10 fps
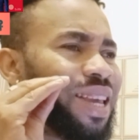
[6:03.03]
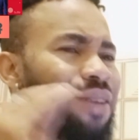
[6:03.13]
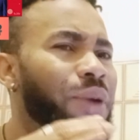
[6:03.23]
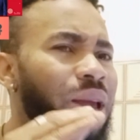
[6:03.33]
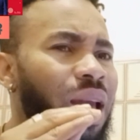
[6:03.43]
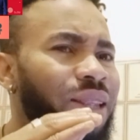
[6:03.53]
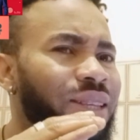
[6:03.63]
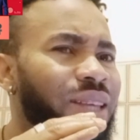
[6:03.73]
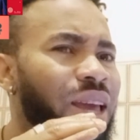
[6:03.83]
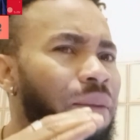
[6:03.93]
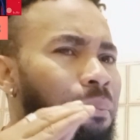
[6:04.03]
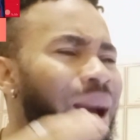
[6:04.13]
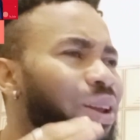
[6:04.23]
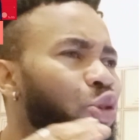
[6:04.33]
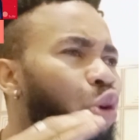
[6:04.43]
in these
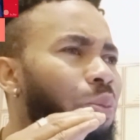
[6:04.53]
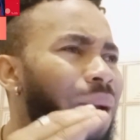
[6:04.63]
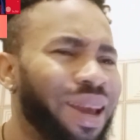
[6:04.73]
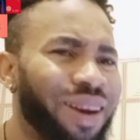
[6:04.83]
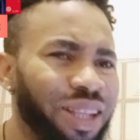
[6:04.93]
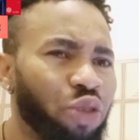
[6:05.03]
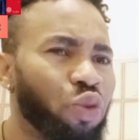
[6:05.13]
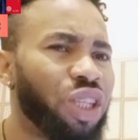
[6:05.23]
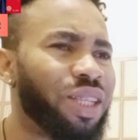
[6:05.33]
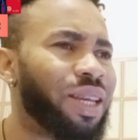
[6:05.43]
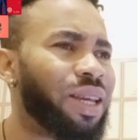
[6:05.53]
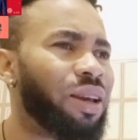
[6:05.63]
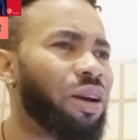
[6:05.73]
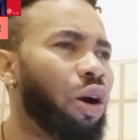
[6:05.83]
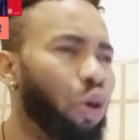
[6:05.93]
minor migrants, which is the
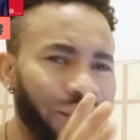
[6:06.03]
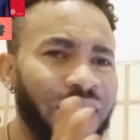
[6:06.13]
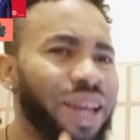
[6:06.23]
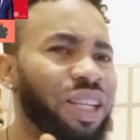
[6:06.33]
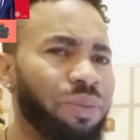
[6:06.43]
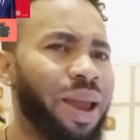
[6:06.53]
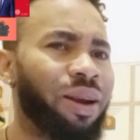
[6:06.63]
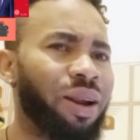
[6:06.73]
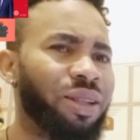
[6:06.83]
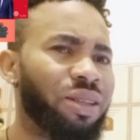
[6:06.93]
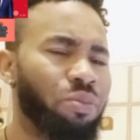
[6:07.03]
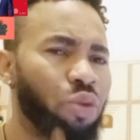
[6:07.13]
underage migrants.